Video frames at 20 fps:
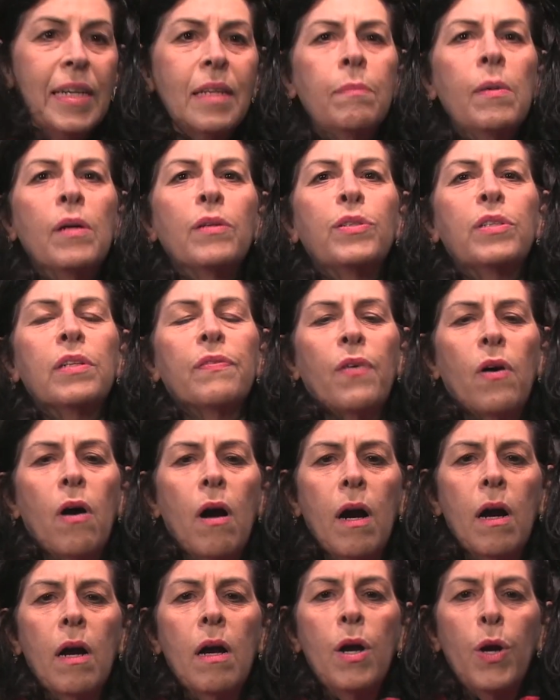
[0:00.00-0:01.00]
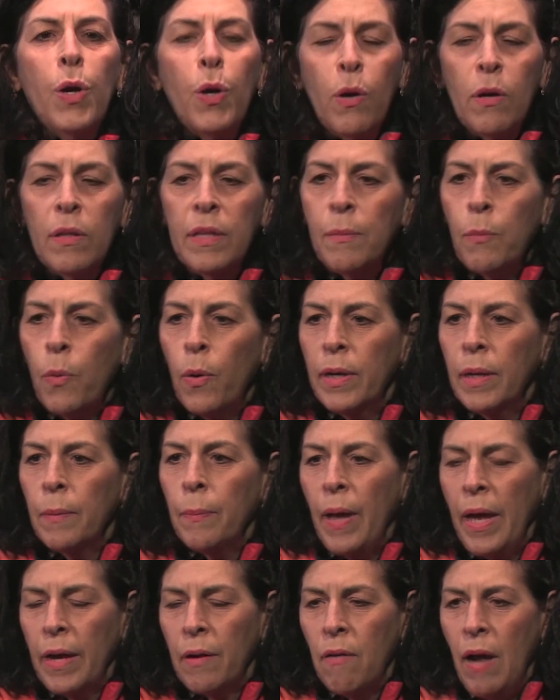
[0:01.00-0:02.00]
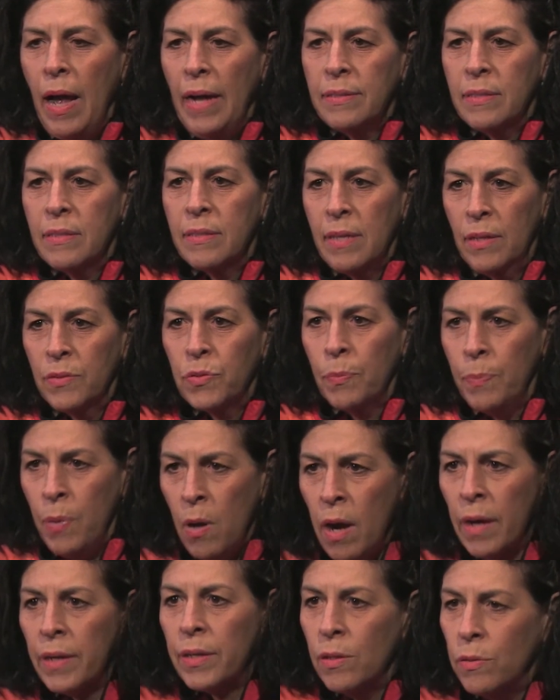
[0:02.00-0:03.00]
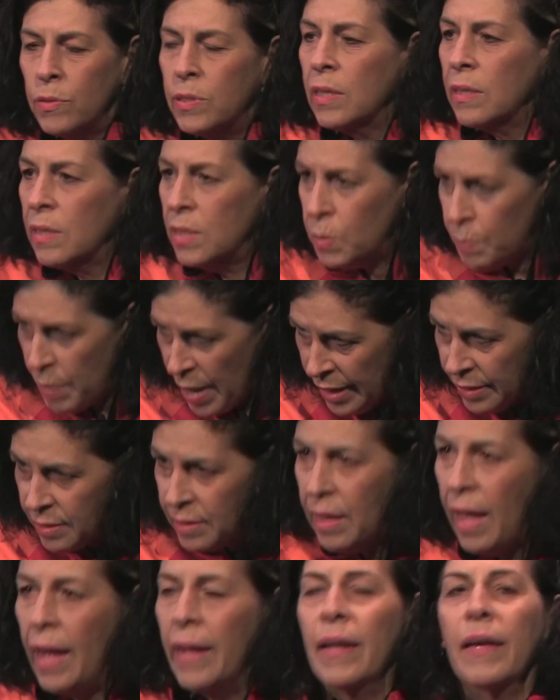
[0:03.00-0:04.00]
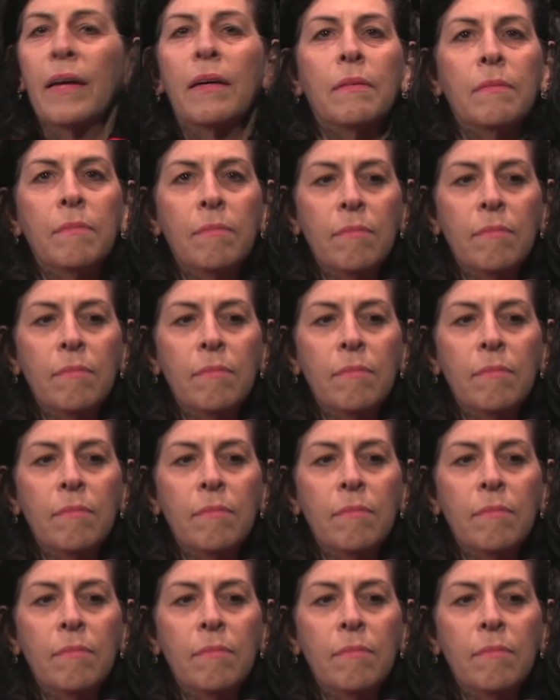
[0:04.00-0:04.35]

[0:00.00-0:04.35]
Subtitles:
did most of our early morning bike rides in Central Park using this pacelining.